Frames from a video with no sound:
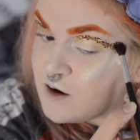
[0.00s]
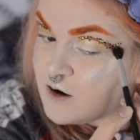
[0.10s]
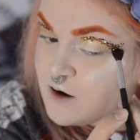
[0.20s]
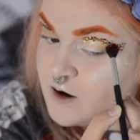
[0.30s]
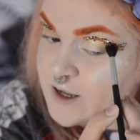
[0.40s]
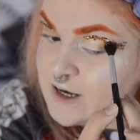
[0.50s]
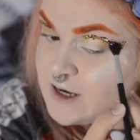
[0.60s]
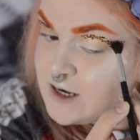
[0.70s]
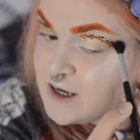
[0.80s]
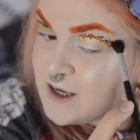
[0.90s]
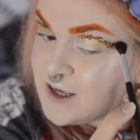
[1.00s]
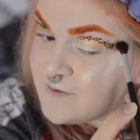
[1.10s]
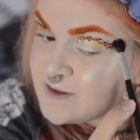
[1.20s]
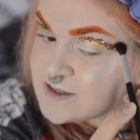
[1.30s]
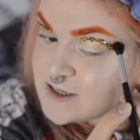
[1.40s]
Oh, I
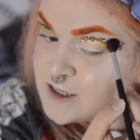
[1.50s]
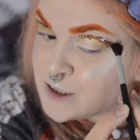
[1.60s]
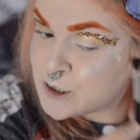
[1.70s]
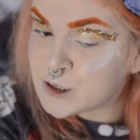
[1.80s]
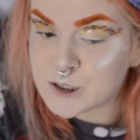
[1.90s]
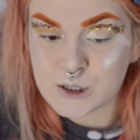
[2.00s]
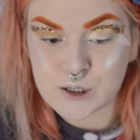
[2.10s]
love this glitter.